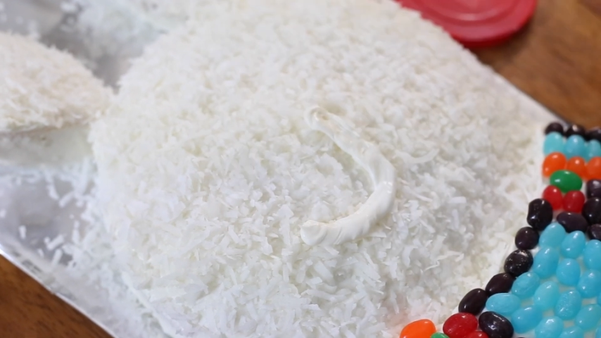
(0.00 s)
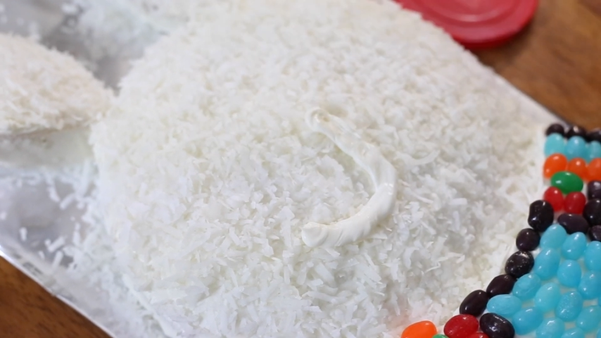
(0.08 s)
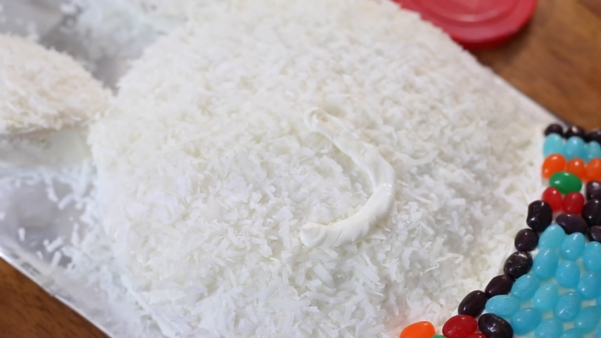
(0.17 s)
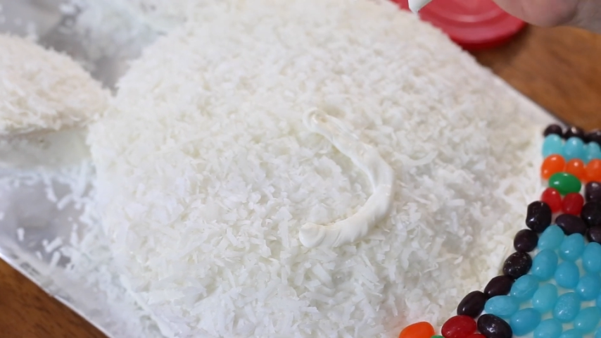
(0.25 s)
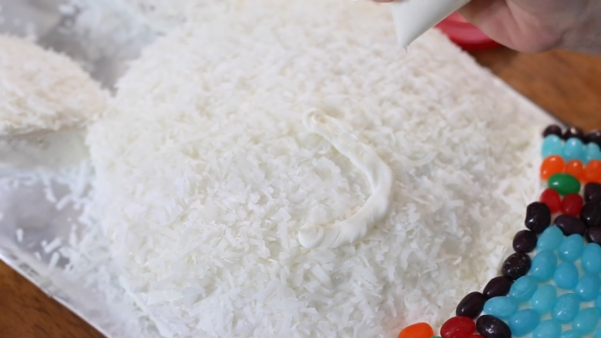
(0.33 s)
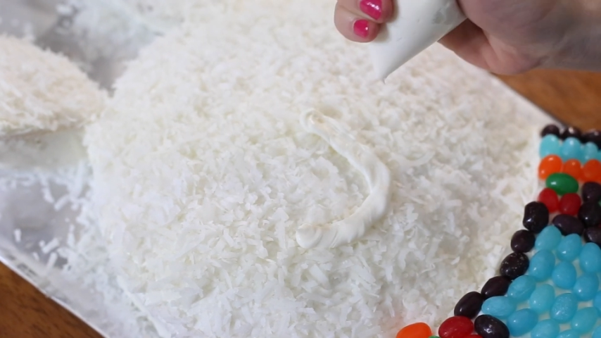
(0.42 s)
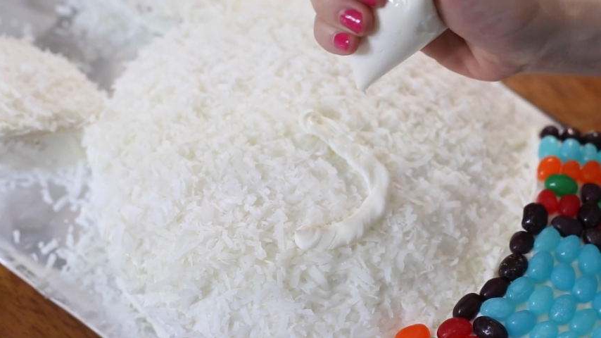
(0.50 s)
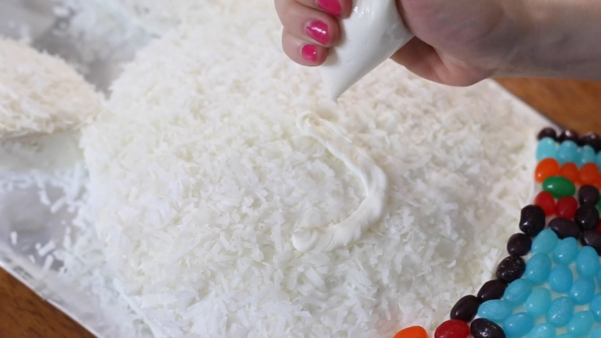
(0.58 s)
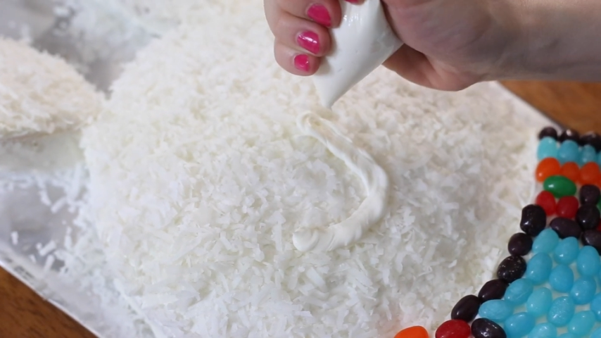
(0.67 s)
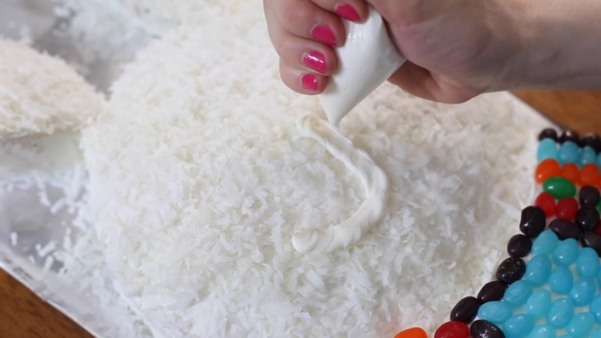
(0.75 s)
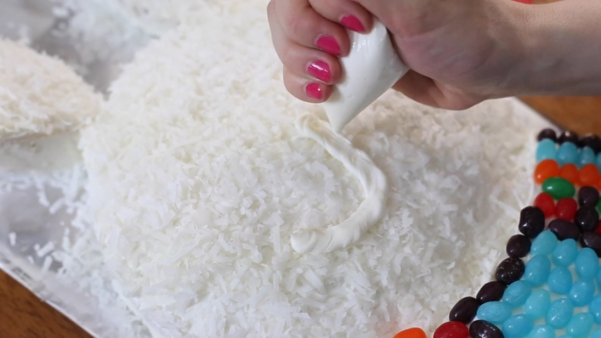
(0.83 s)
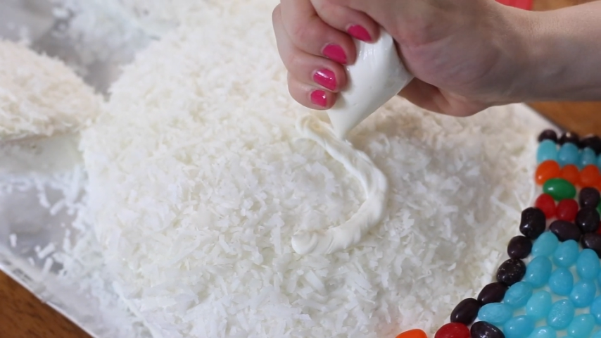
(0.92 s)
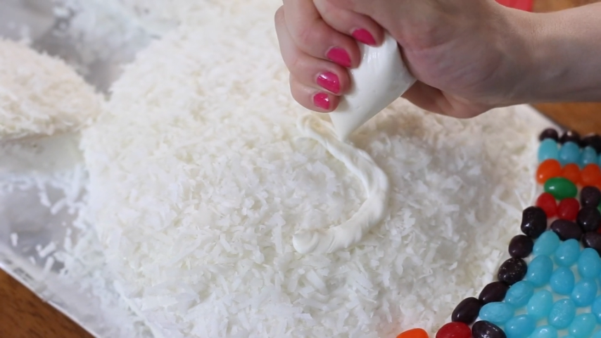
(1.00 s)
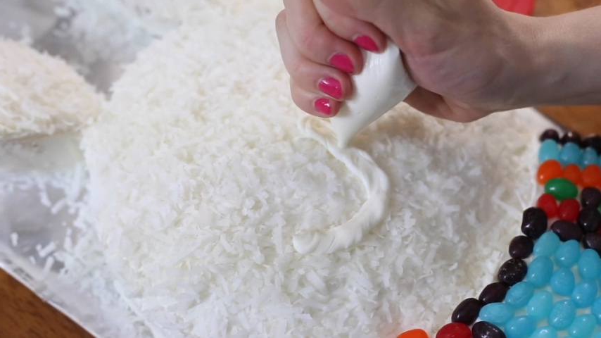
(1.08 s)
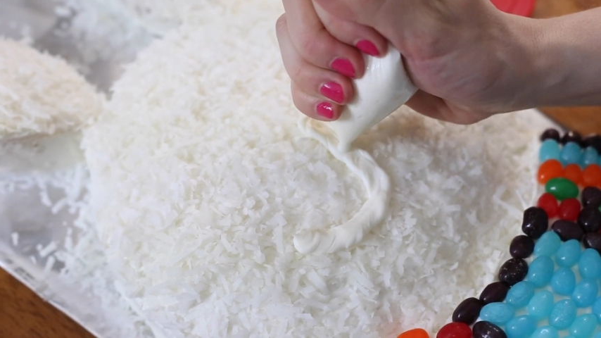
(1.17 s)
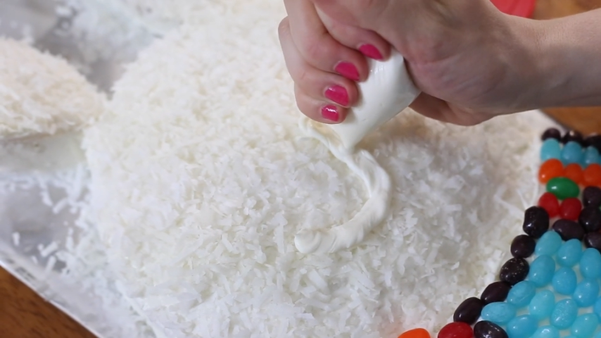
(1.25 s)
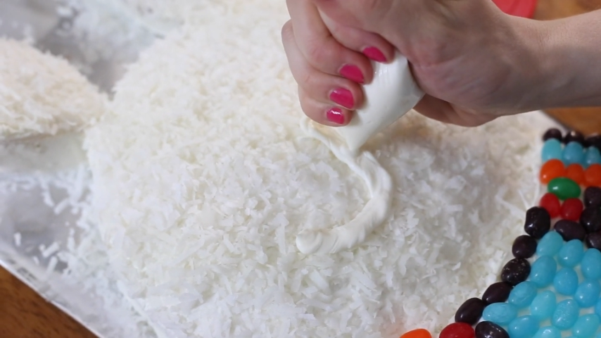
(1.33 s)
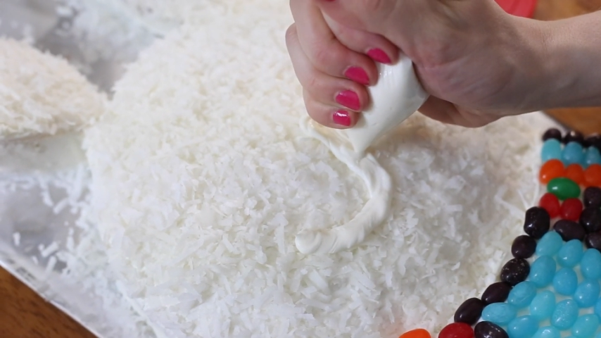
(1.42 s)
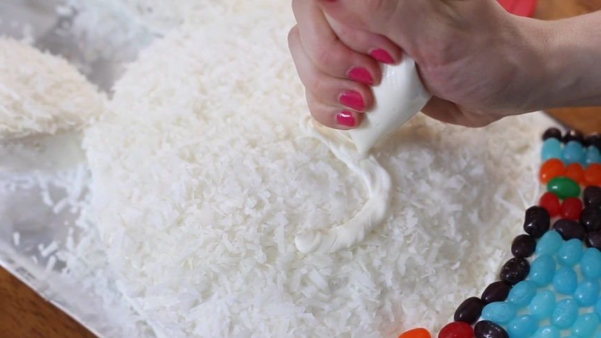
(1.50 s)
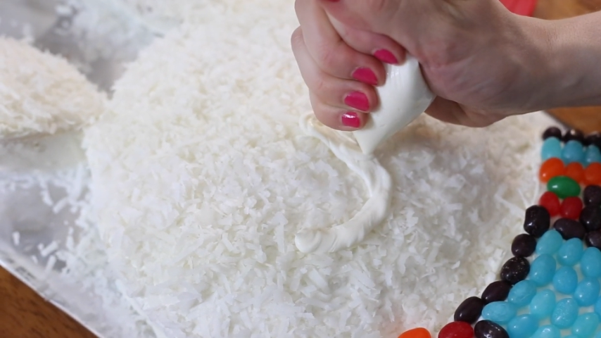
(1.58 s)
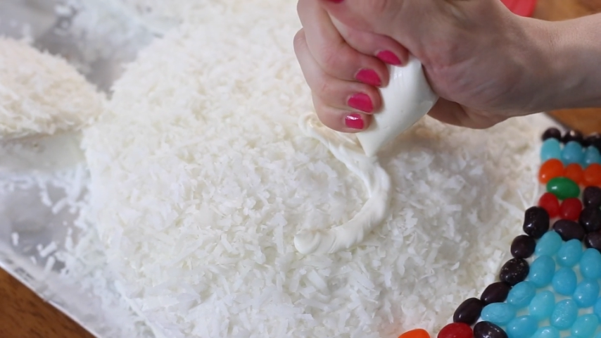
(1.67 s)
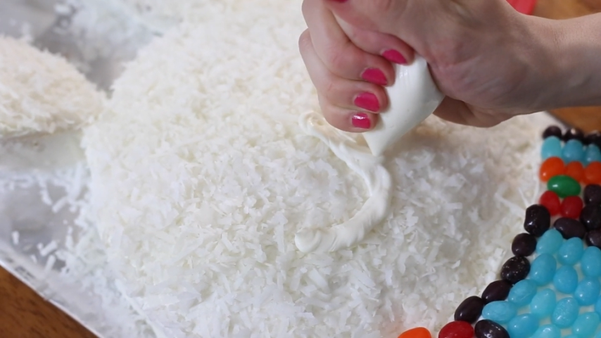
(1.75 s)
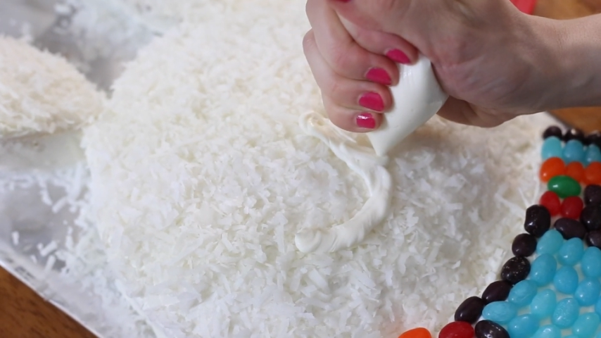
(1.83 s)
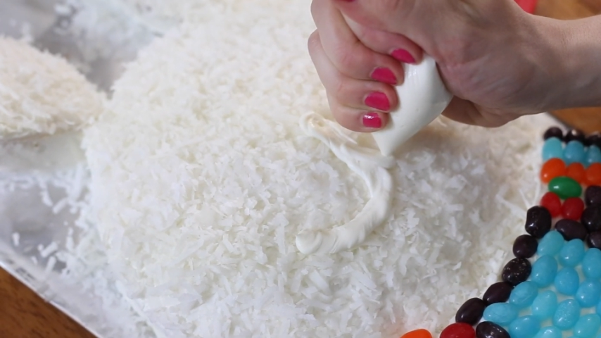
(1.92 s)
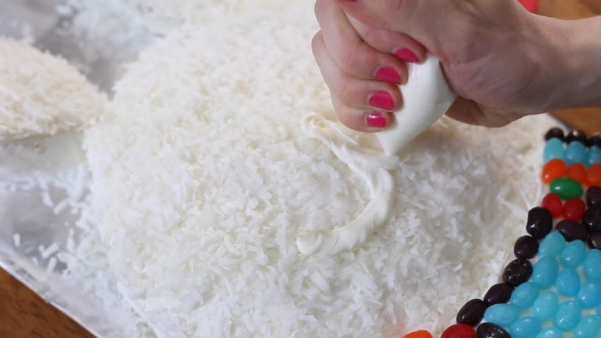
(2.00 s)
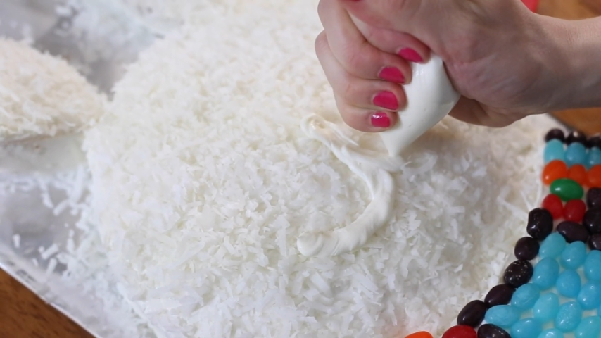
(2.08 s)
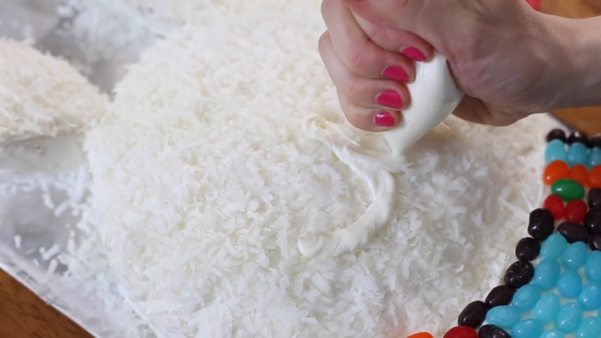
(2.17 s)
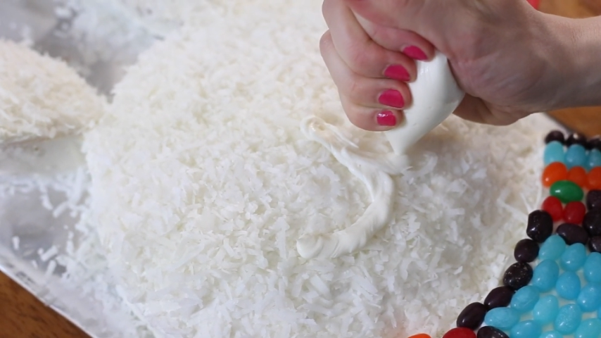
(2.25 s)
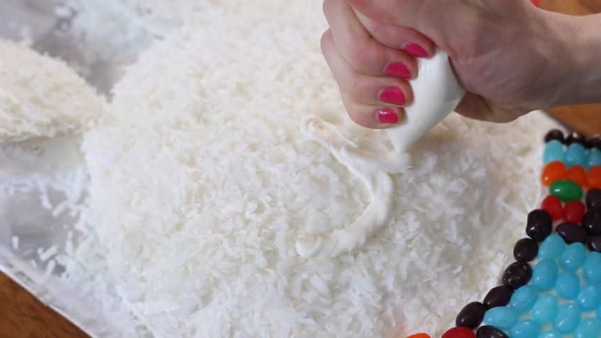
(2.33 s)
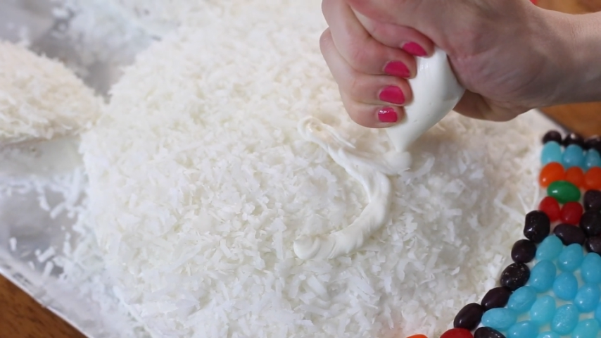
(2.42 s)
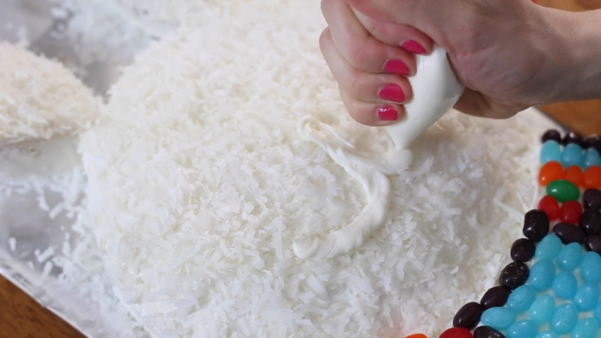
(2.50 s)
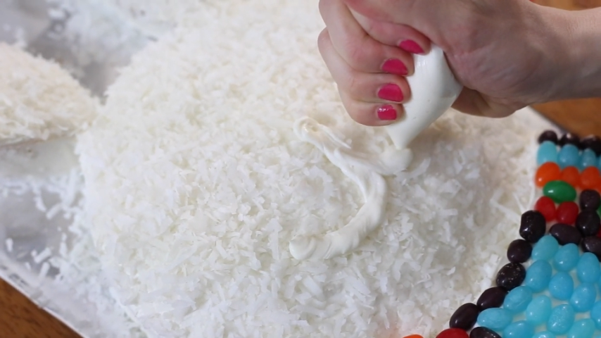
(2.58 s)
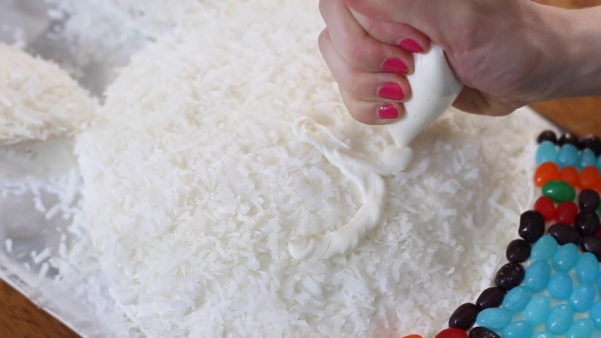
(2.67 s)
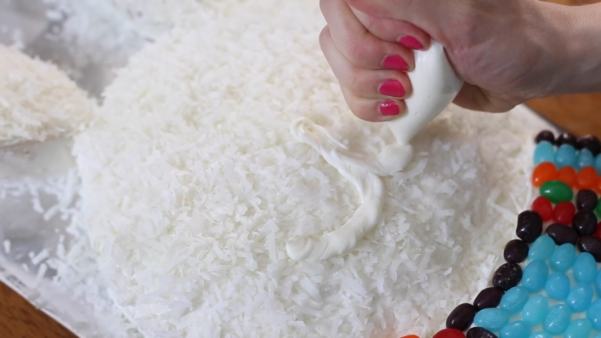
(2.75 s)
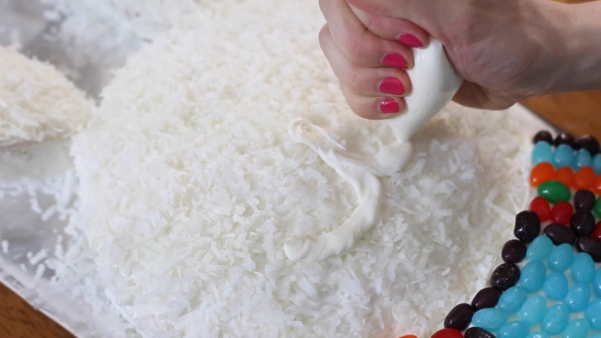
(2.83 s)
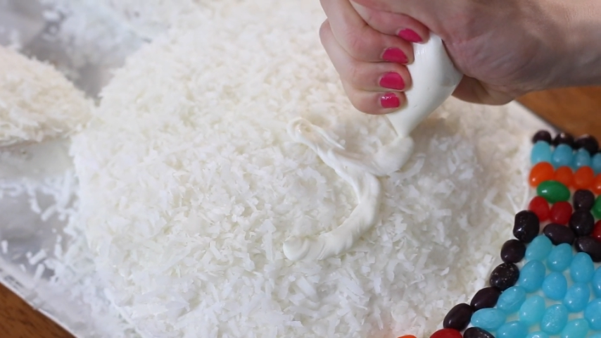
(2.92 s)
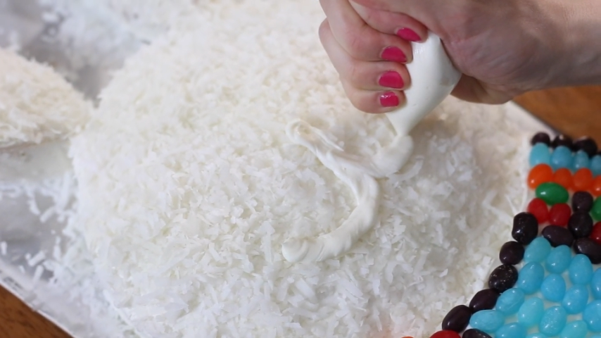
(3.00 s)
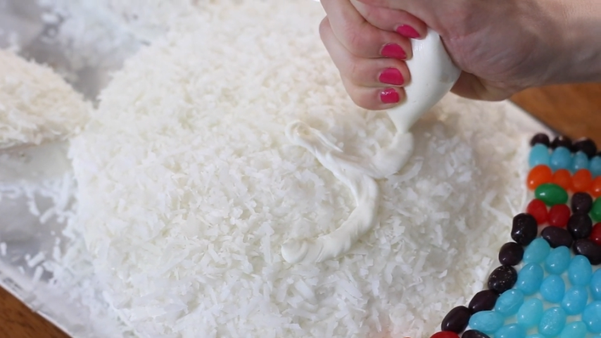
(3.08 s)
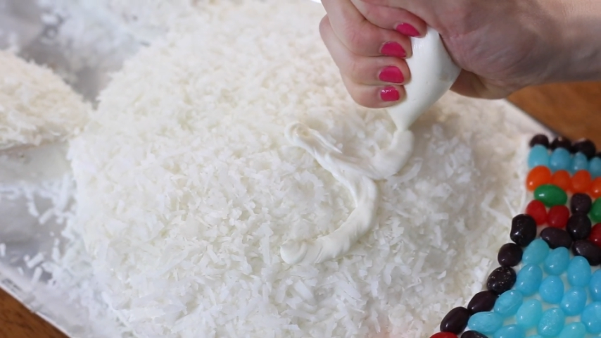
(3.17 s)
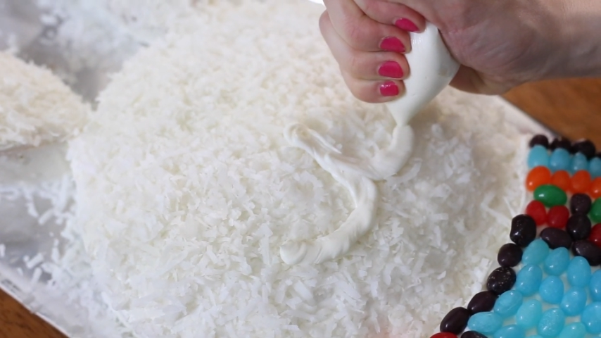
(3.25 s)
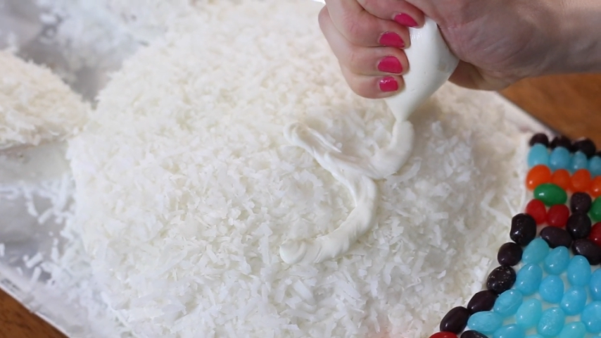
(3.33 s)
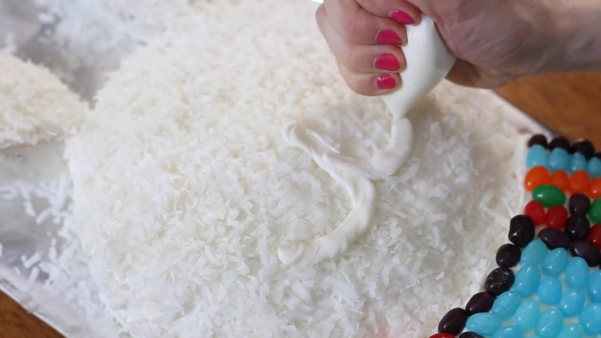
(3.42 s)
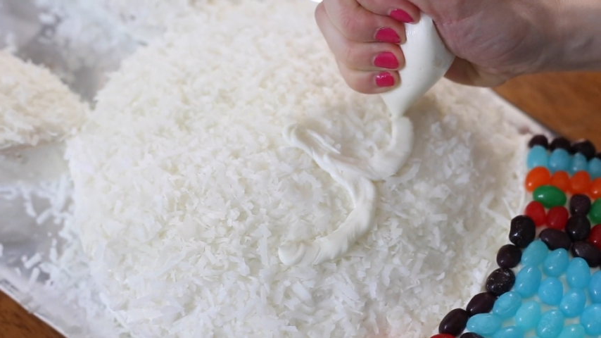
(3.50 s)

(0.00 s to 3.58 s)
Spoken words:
[unreadable: no face in view]